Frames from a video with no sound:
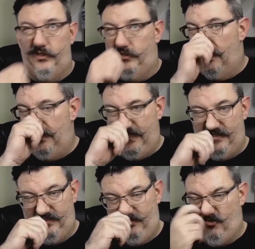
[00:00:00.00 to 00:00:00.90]
It's not like
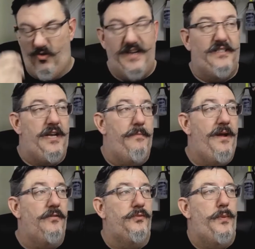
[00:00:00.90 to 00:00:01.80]
it's crazy
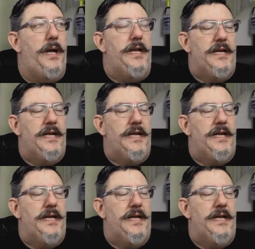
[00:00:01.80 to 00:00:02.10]
amounts, but